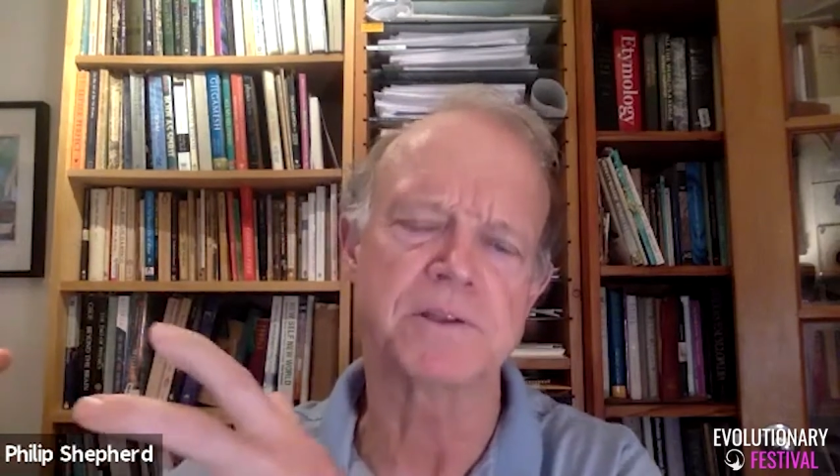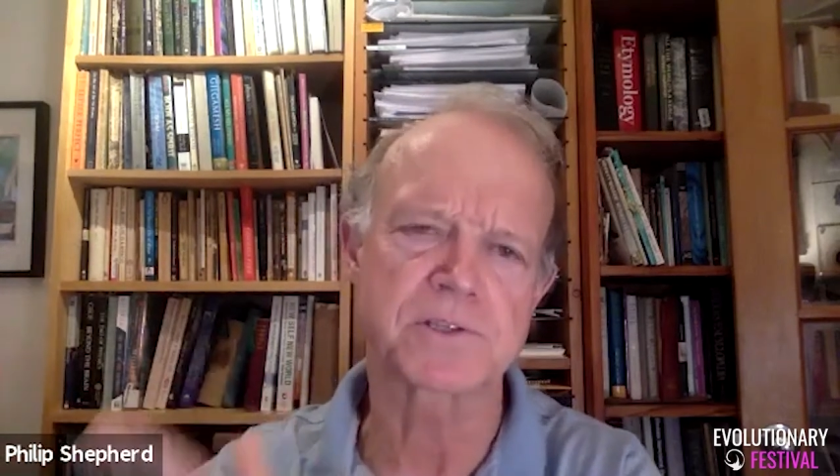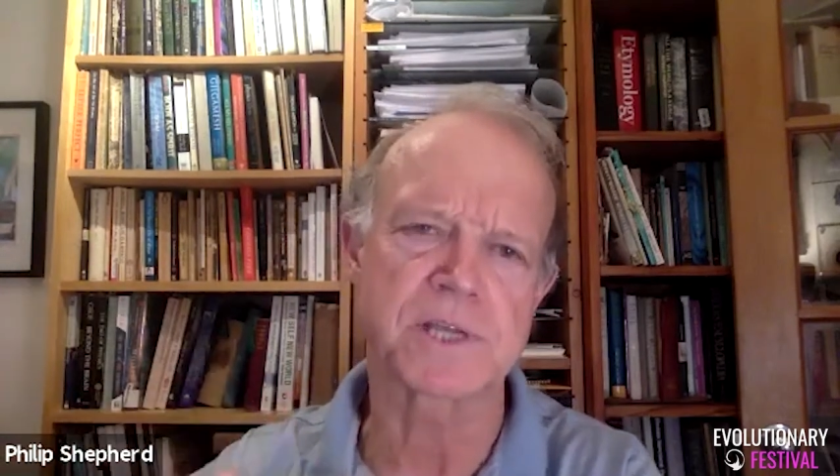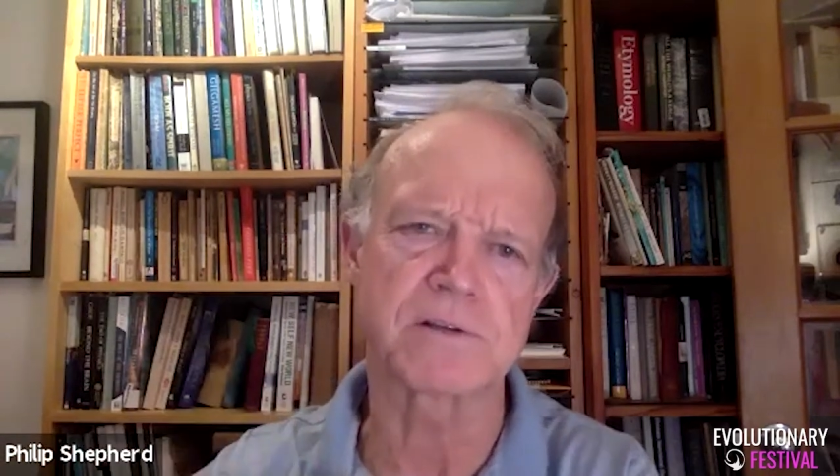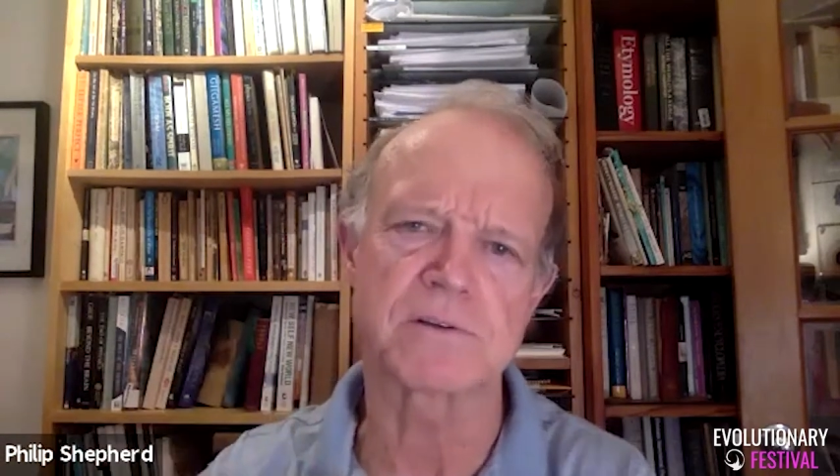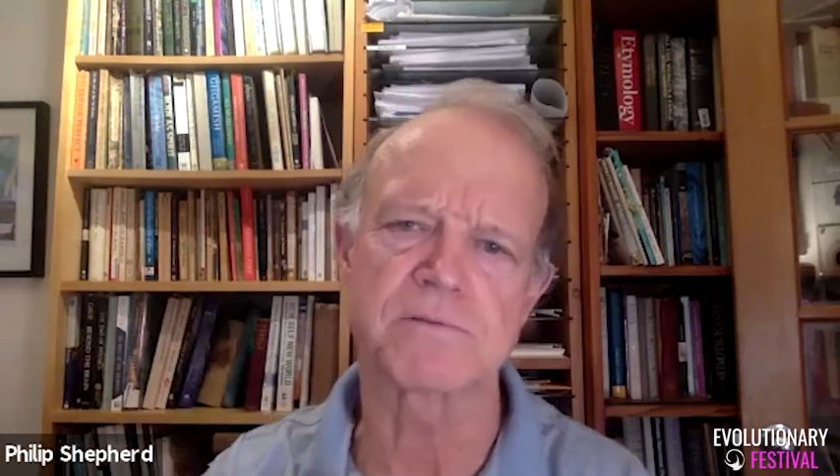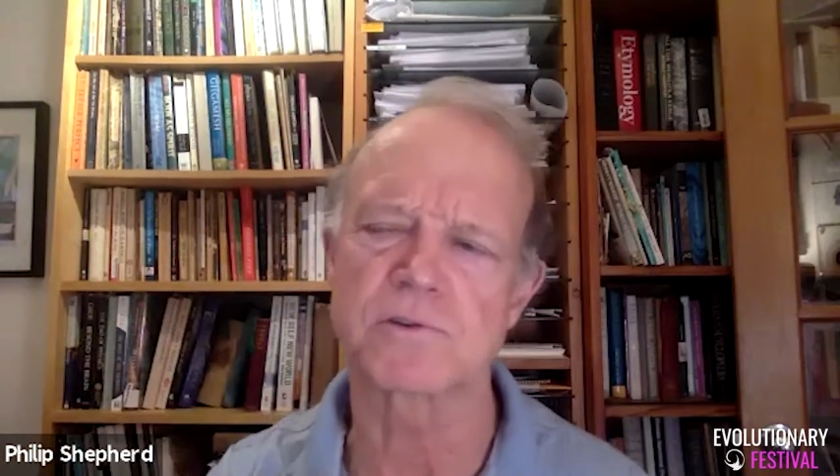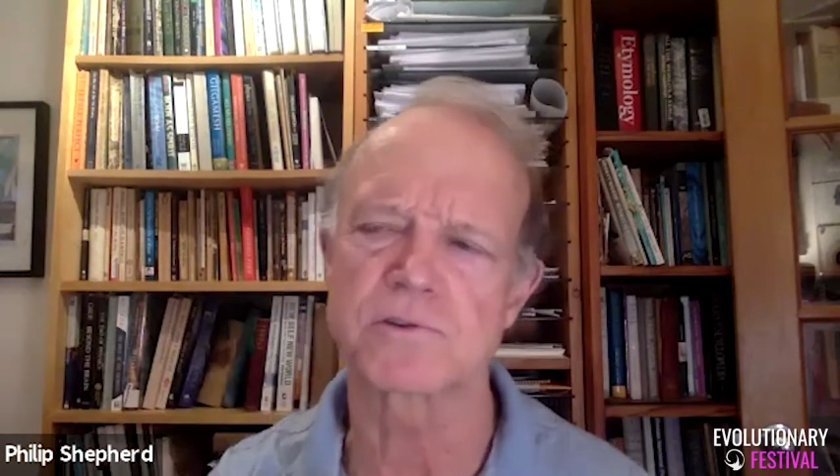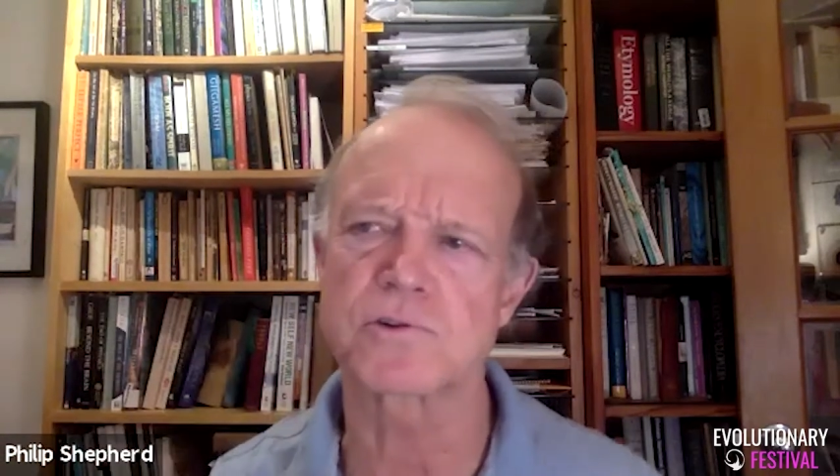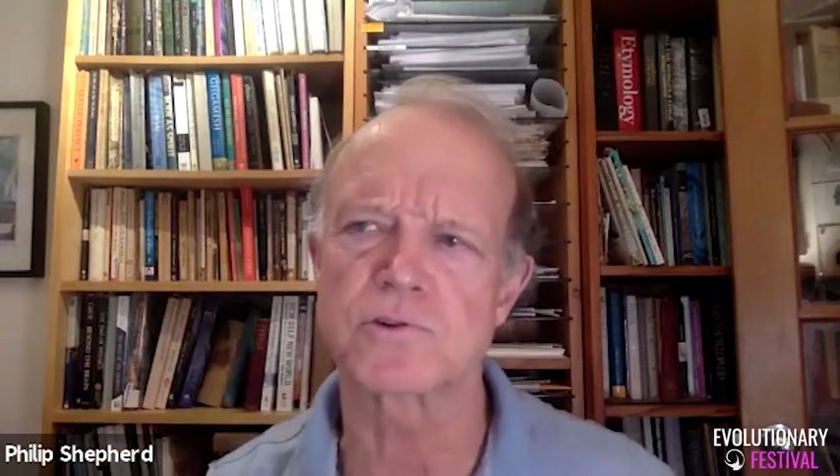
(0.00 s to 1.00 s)
the center of
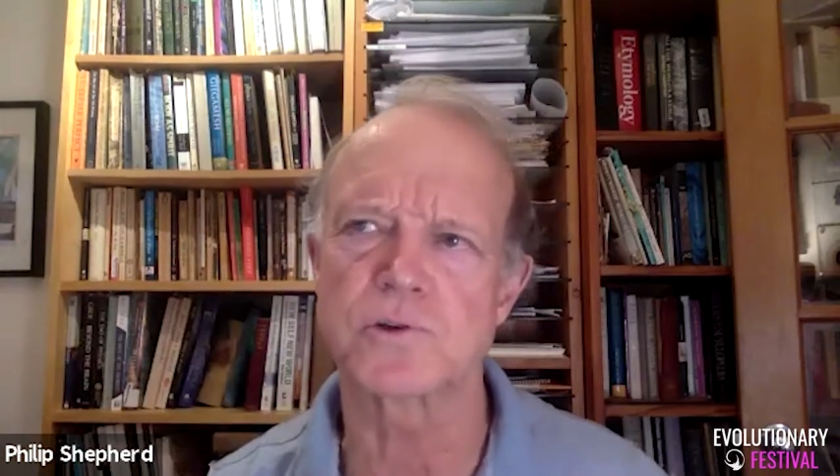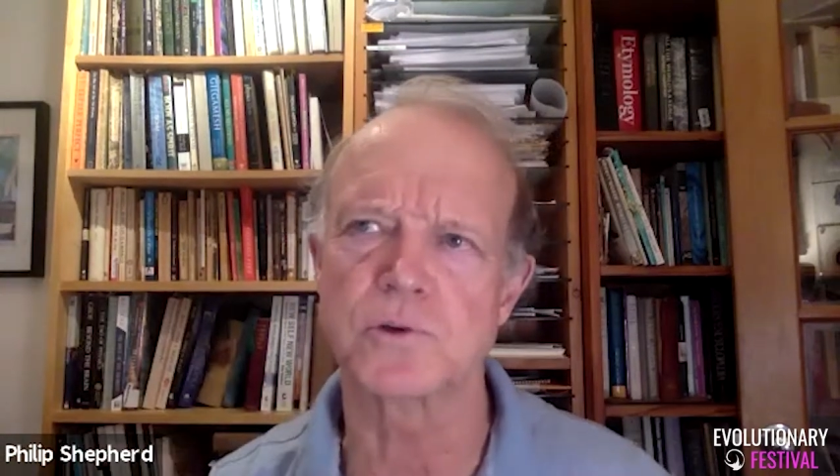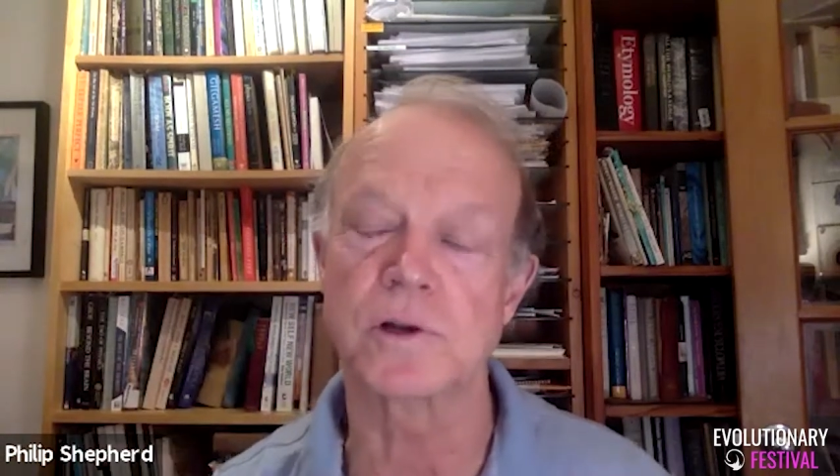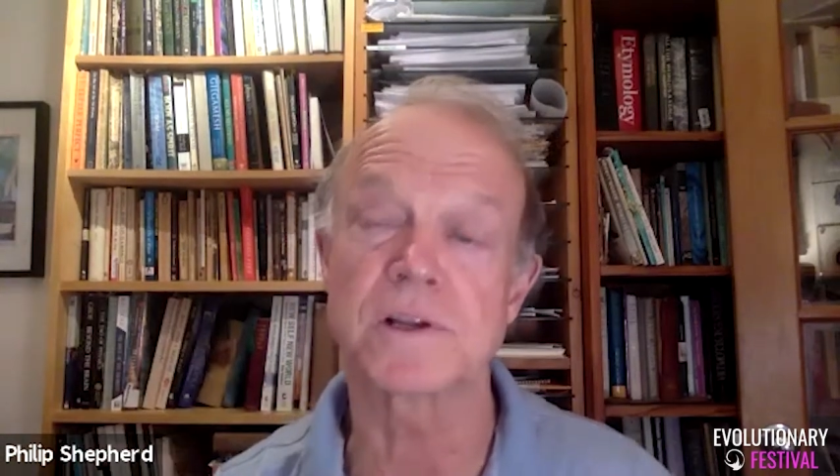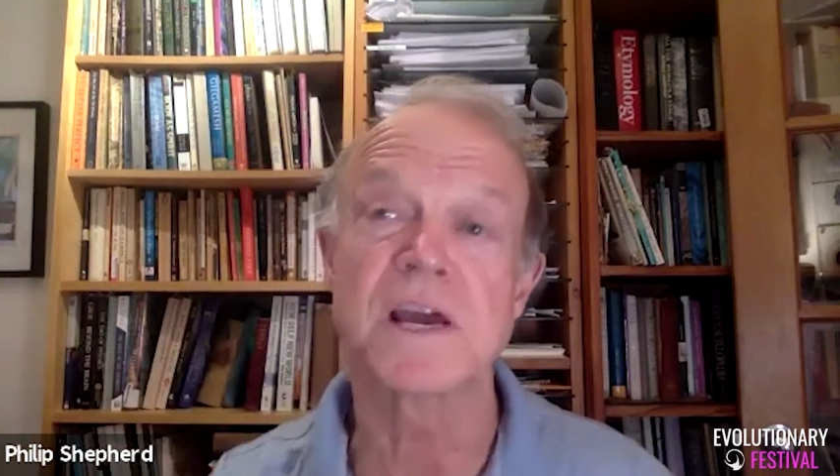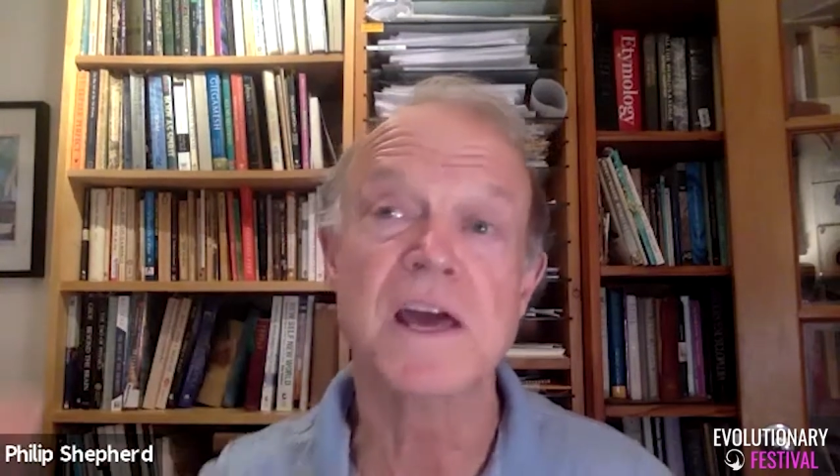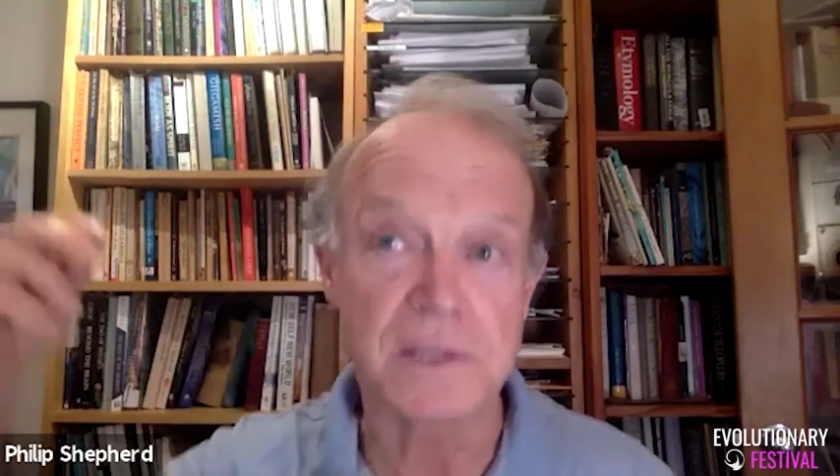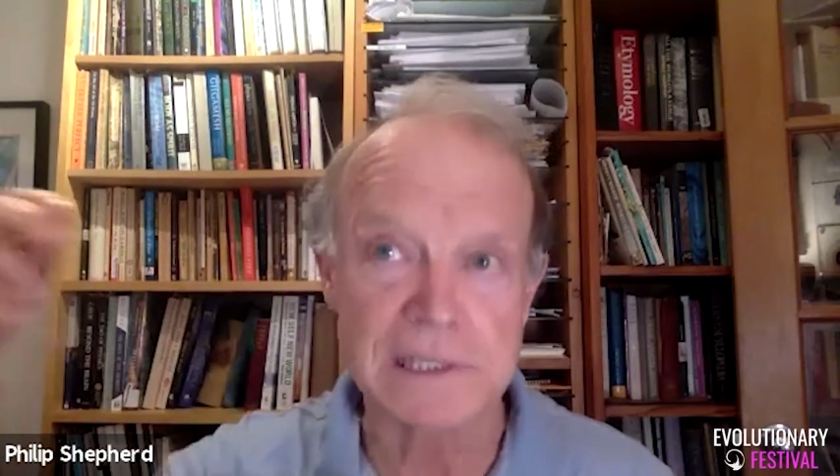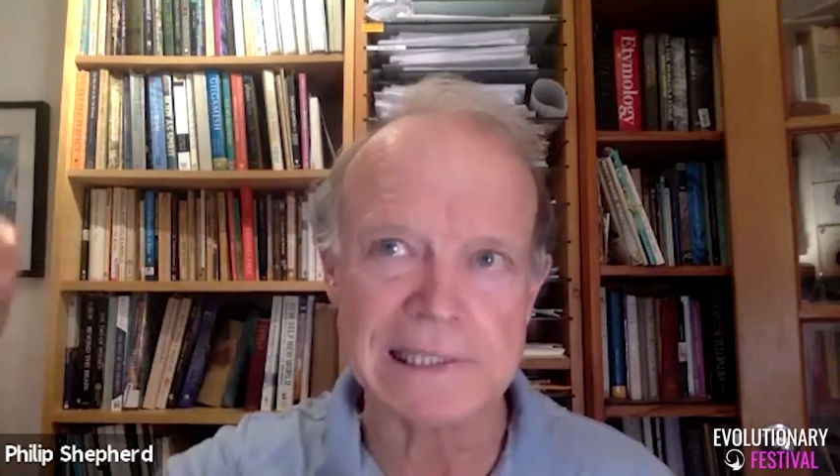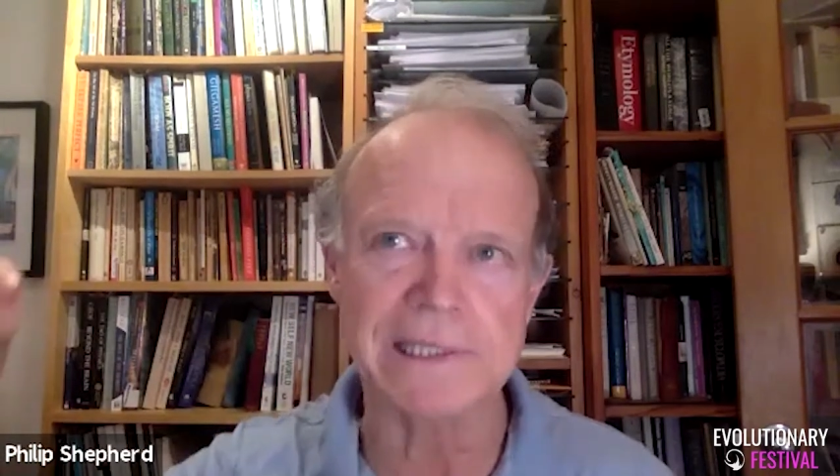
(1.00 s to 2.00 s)
the social unit,
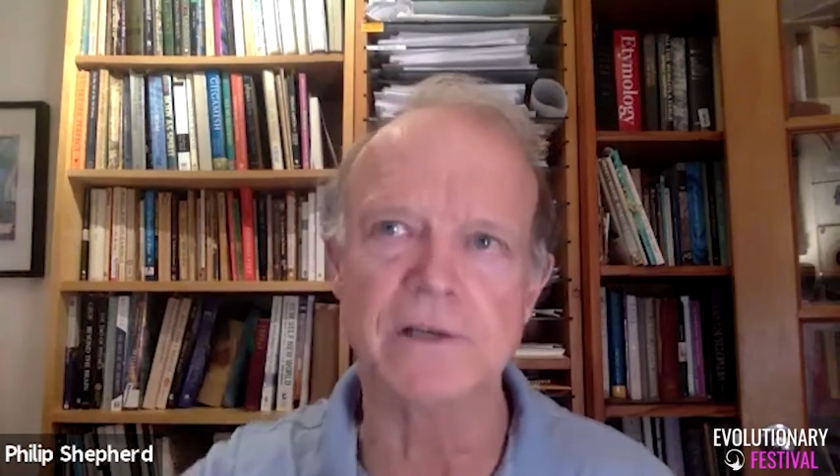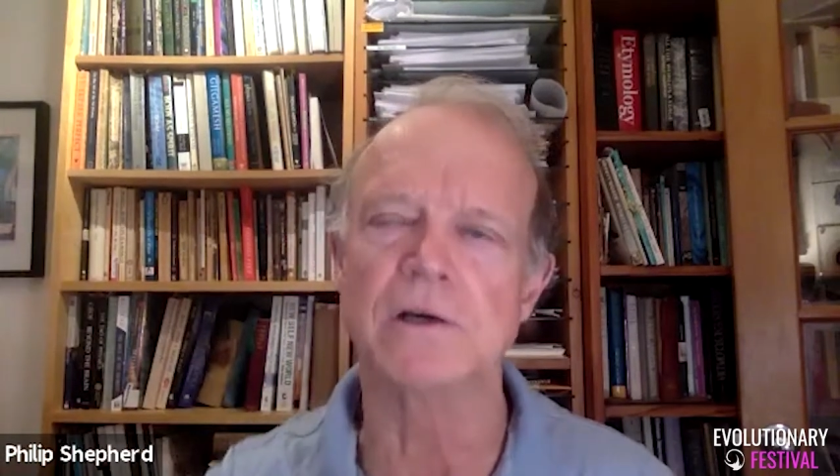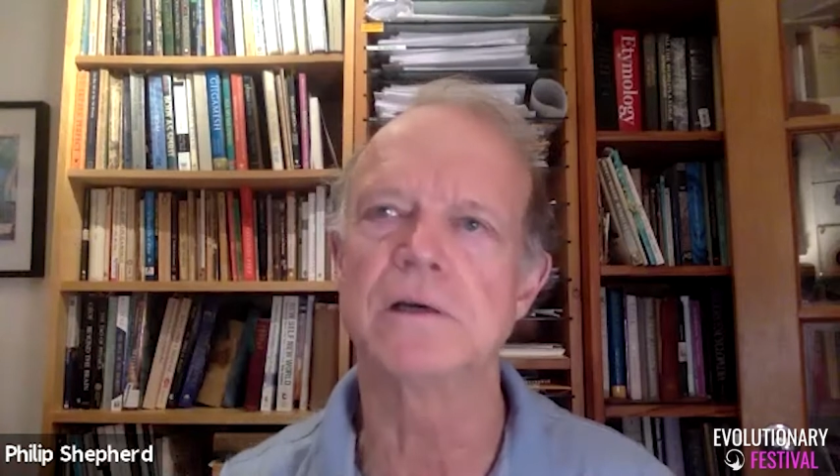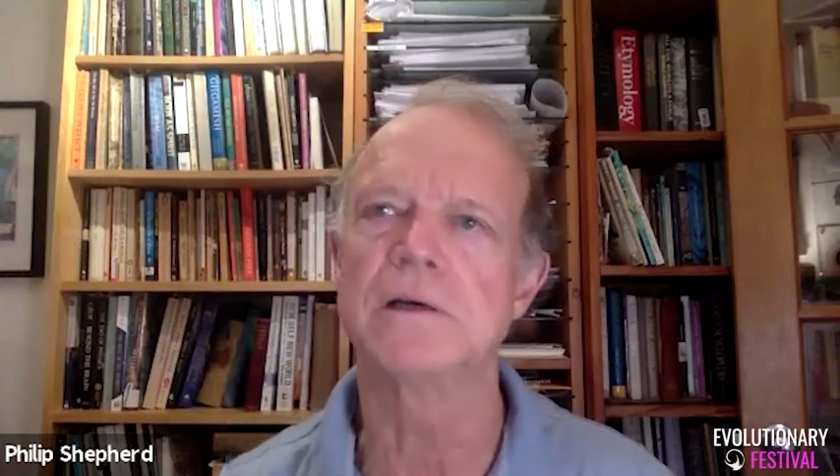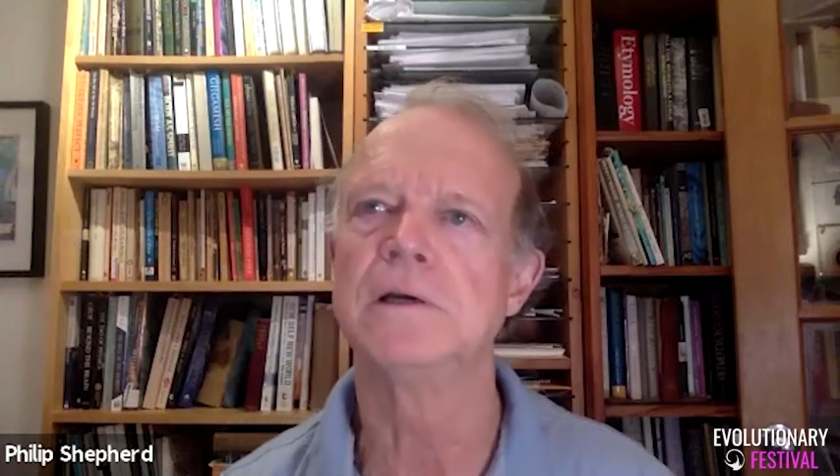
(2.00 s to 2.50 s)
the leader.